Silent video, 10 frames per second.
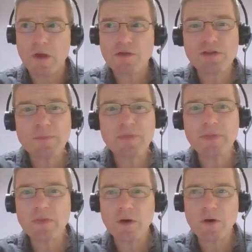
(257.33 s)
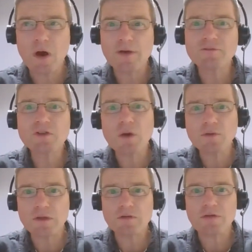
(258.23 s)
something that I've
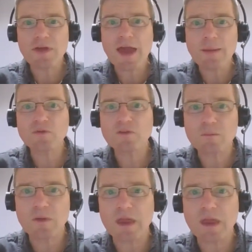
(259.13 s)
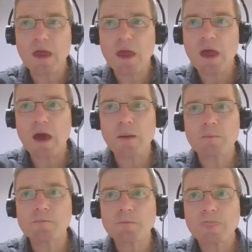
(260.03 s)
noticed has happened to me um,